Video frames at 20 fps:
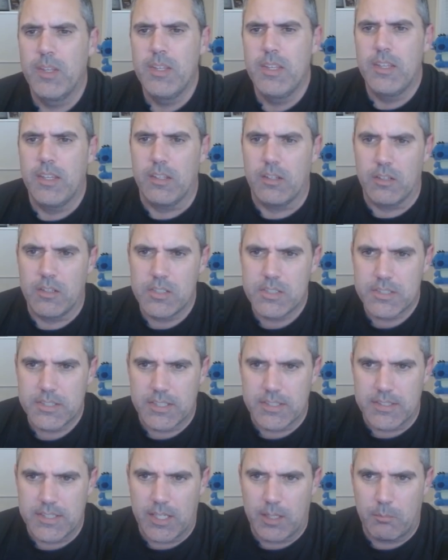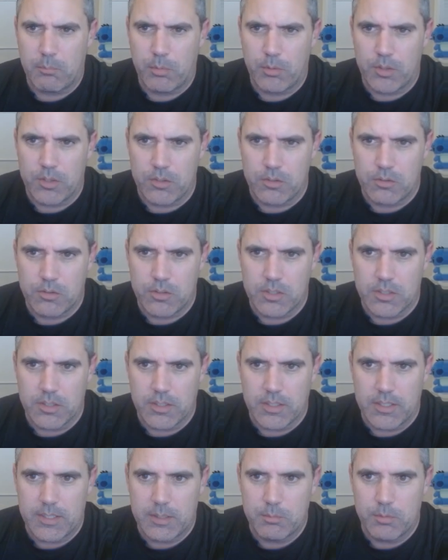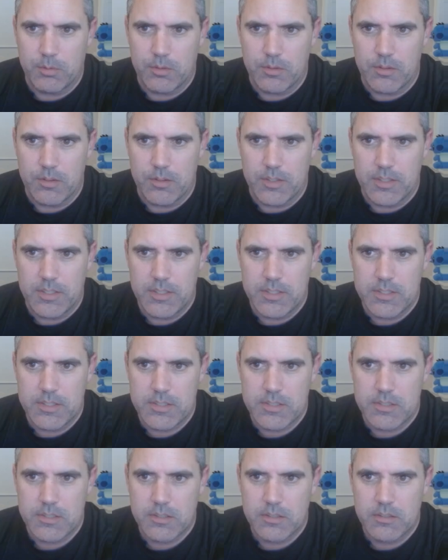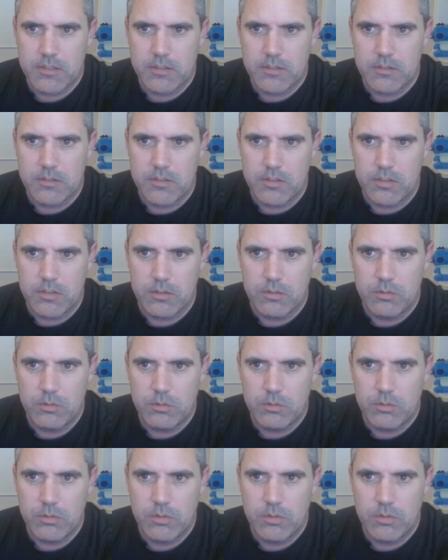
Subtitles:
And honestly, at that point, you could label this too.